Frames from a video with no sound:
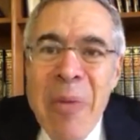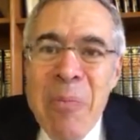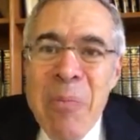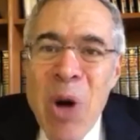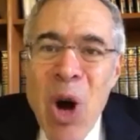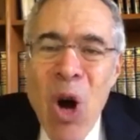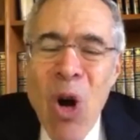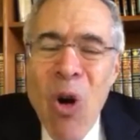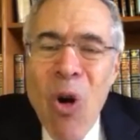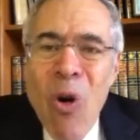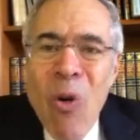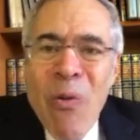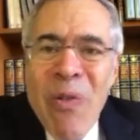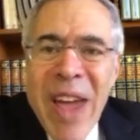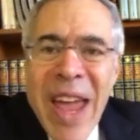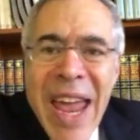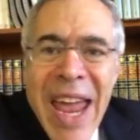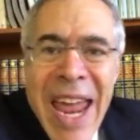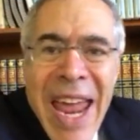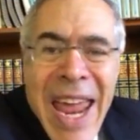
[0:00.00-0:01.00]

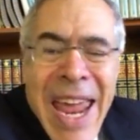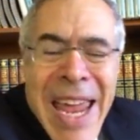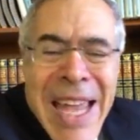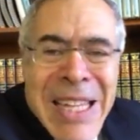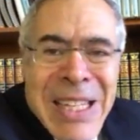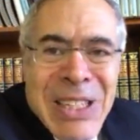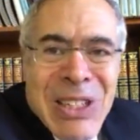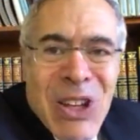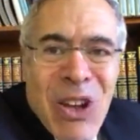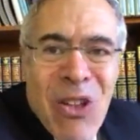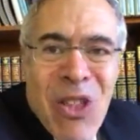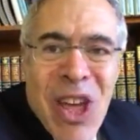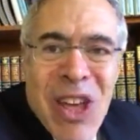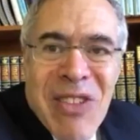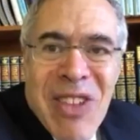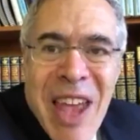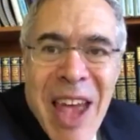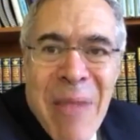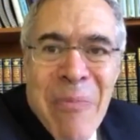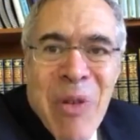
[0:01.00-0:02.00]
Move into
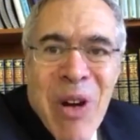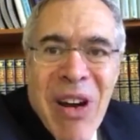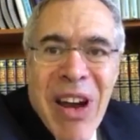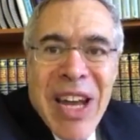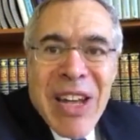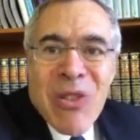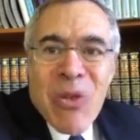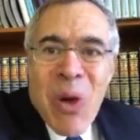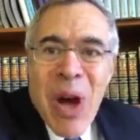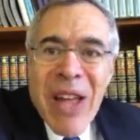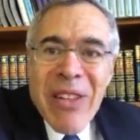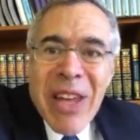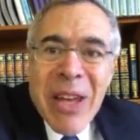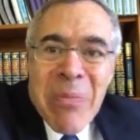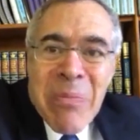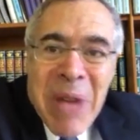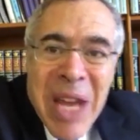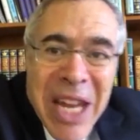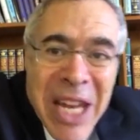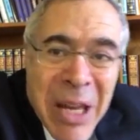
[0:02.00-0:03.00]
the temporary
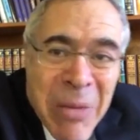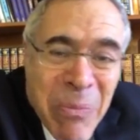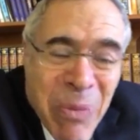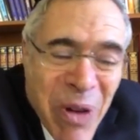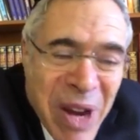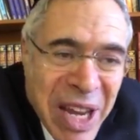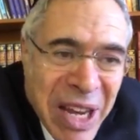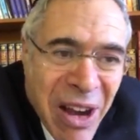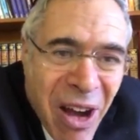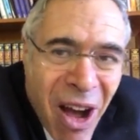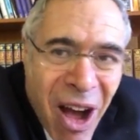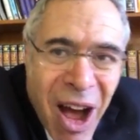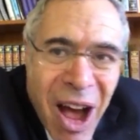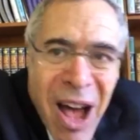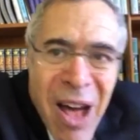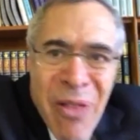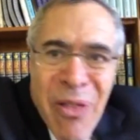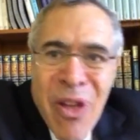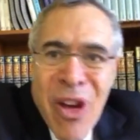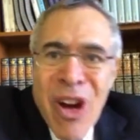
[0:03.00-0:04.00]
dwelling, meaning bring
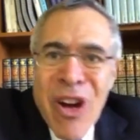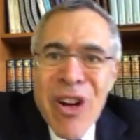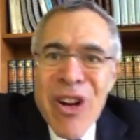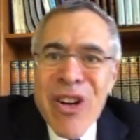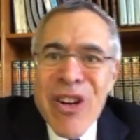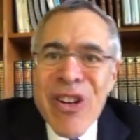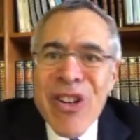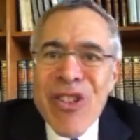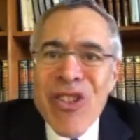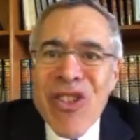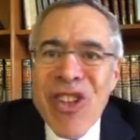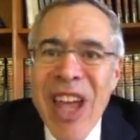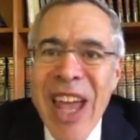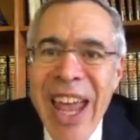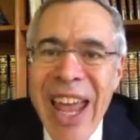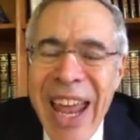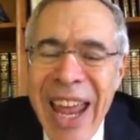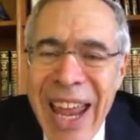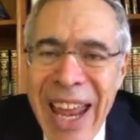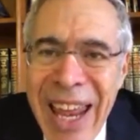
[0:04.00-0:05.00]
others
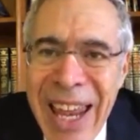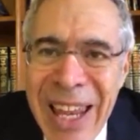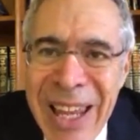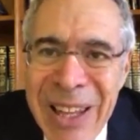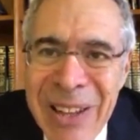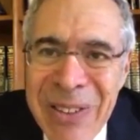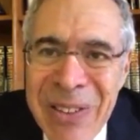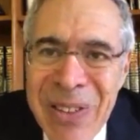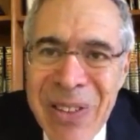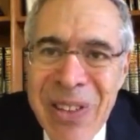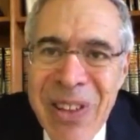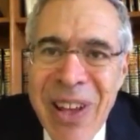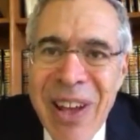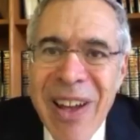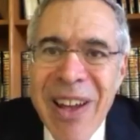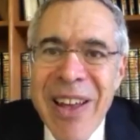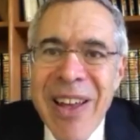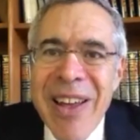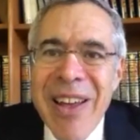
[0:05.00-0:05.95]
in.